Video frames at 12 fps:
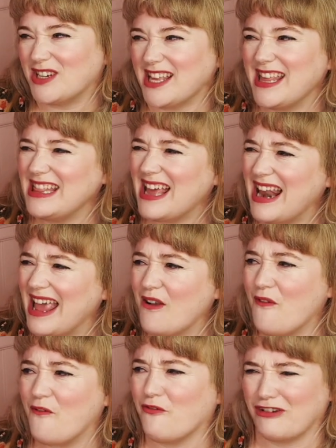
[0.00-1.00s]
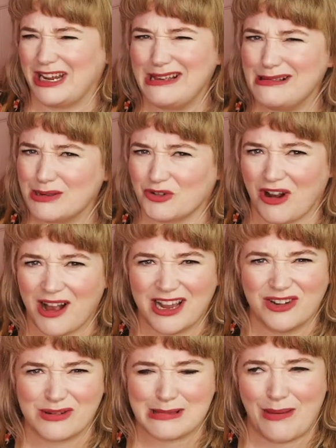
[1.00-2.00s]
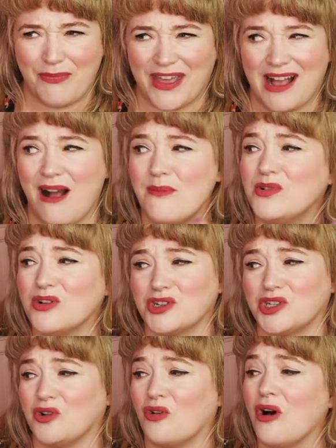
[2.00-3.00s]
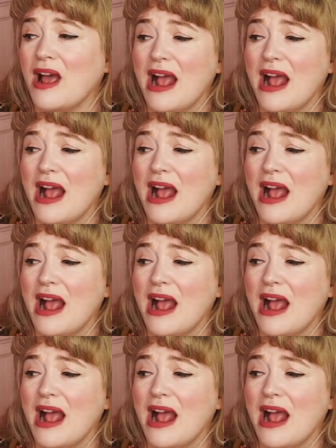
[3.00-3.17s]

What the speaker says: I think they're like freeze dried or something, I'm not sure,